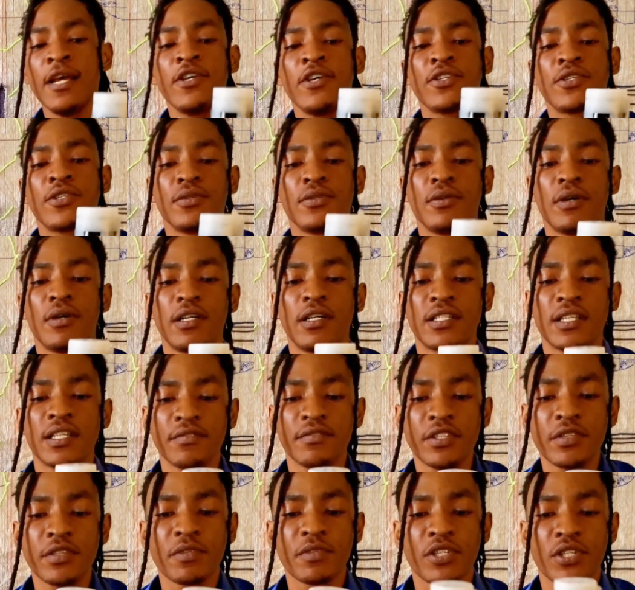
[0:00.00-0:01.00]
So, a
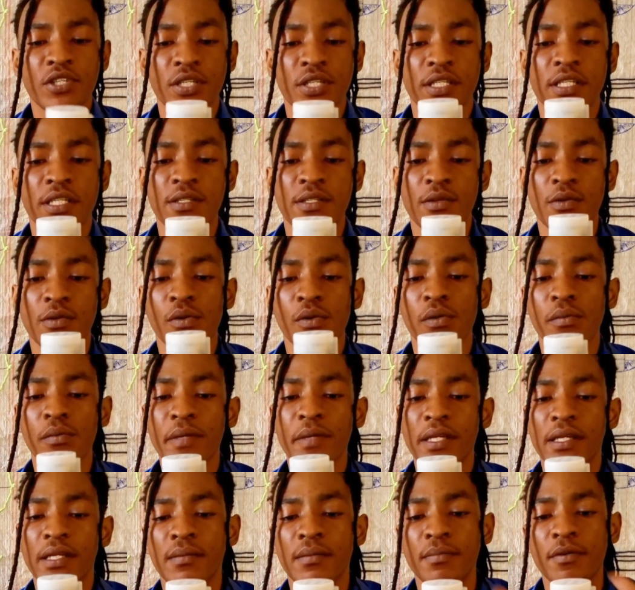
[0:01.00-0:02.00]
tufting machine is all
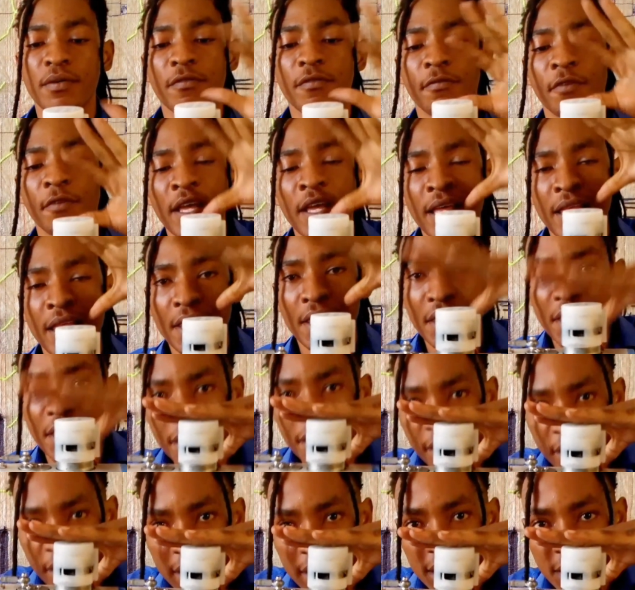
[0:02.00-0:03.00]
made up of
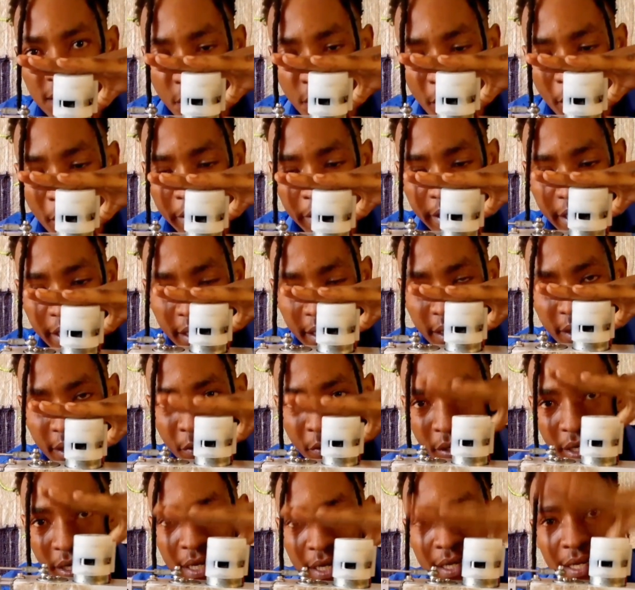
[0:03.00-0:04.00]
this motor,
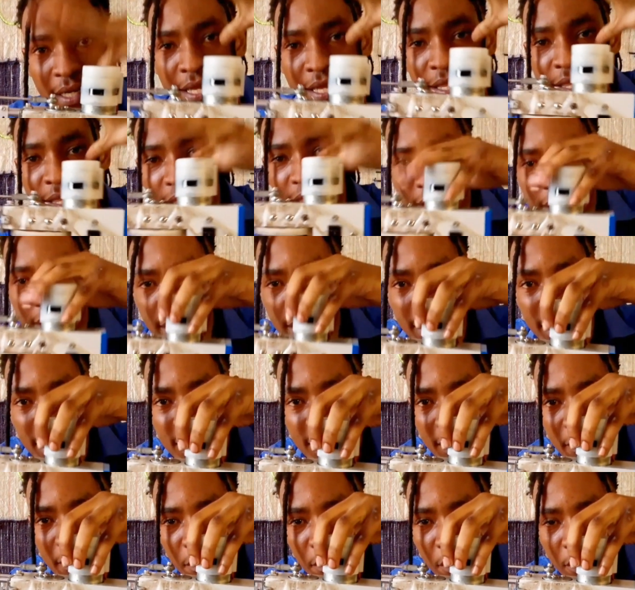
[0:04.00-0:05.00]
okay? This is
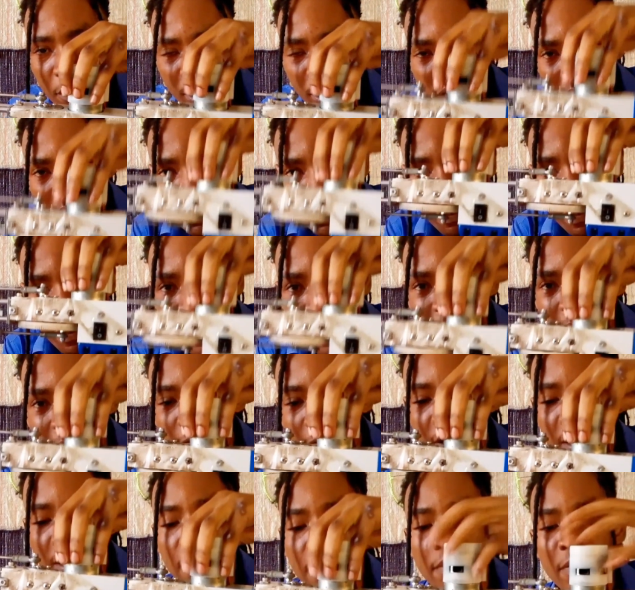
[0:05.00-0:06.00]
the important part of
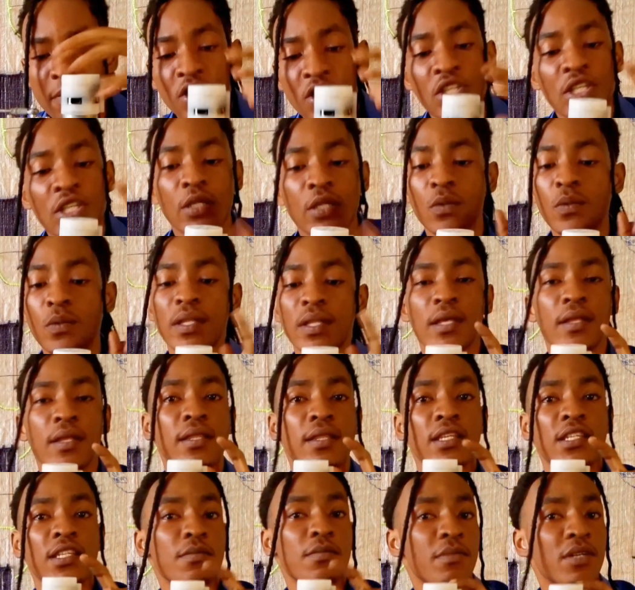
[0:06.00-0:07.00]
this machine. Without
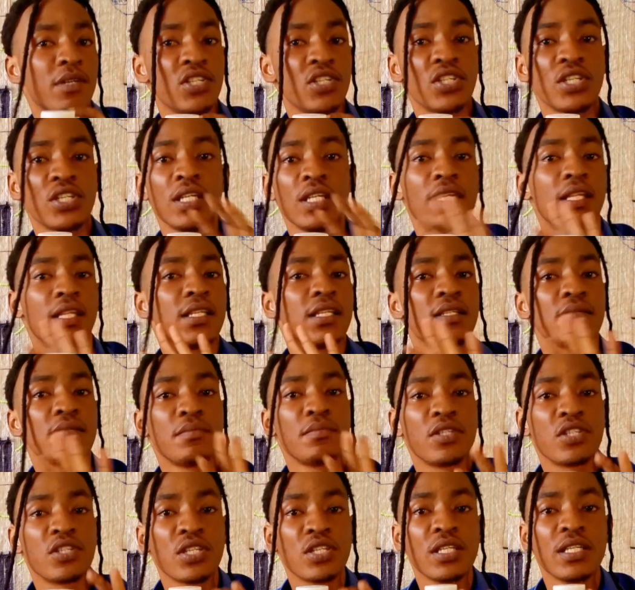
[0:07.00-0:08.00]
this machine
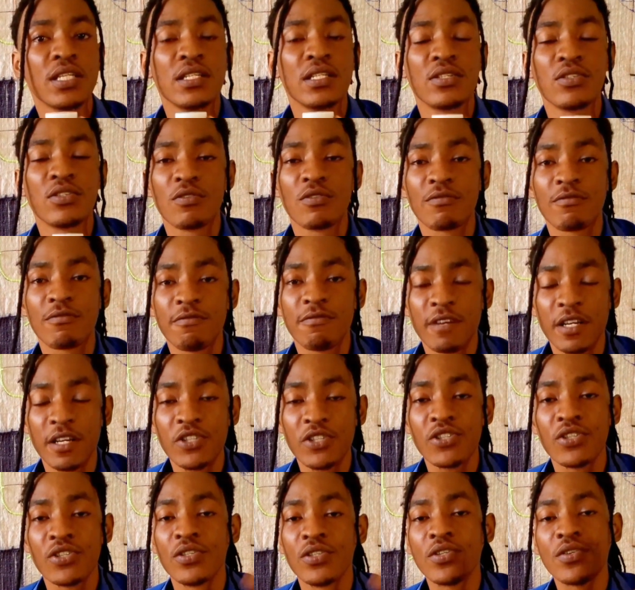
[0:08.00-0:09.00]
does not
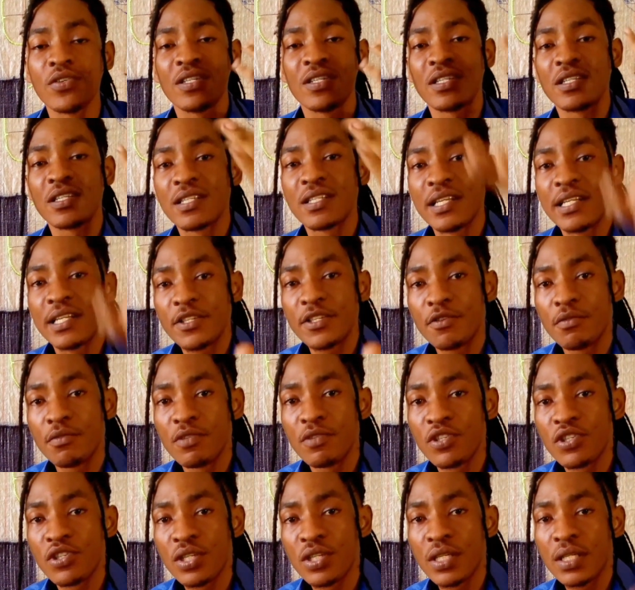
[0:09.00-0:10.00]
function. So understanding your
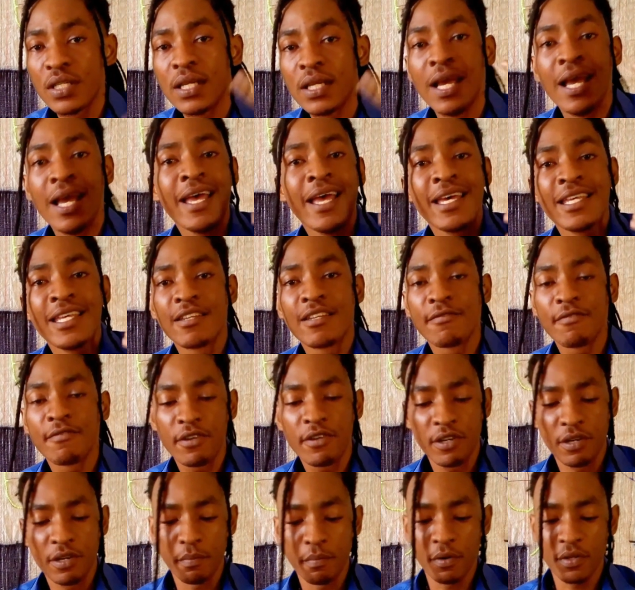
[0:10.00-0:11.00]
machine is a
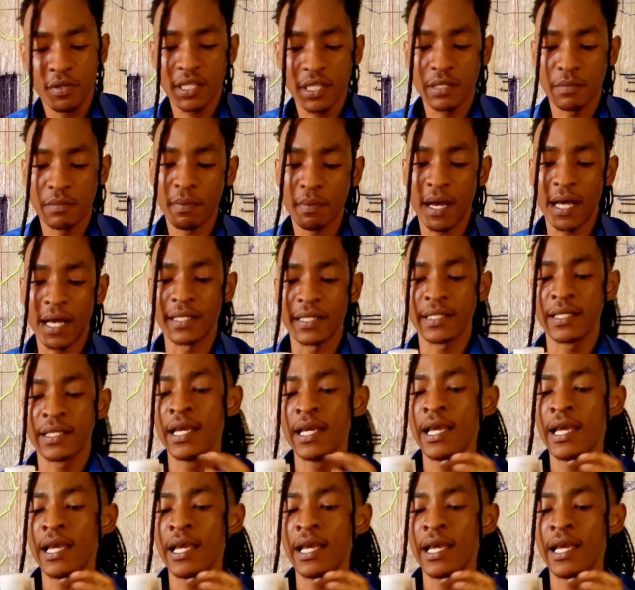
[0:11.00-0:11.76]
very important part.